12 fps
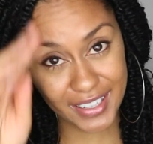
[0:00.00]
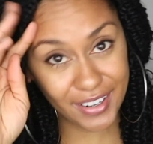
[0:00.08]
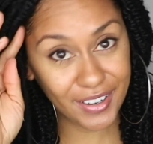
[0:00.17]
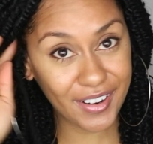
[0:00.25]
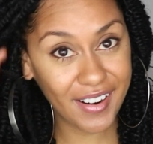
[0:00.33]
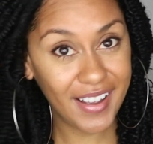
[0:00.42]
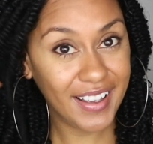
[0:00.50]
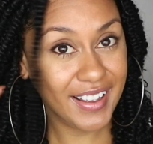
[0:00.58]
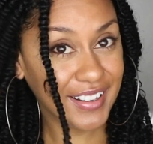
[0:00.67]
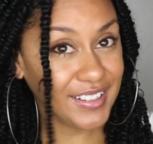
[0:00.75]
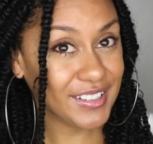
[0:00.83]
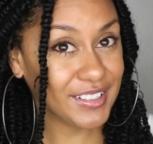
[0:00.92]
hair.
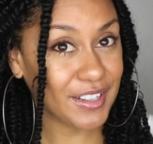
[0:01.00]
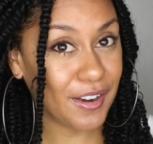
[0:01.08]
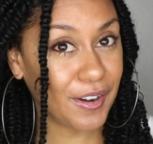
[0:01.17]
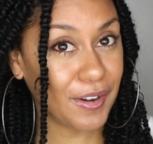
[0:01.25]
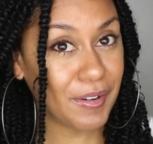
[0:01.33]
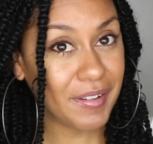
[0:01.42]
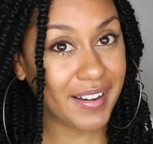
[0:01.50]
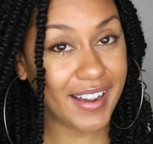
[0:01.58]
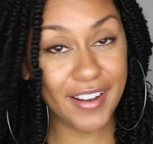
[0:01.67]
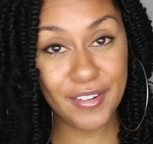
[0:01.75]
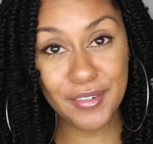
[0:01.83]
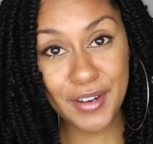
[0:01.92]
So
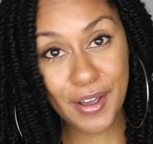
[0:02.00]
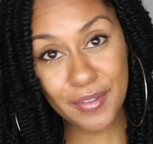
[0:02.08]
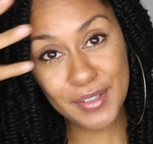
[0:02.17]
I don't know.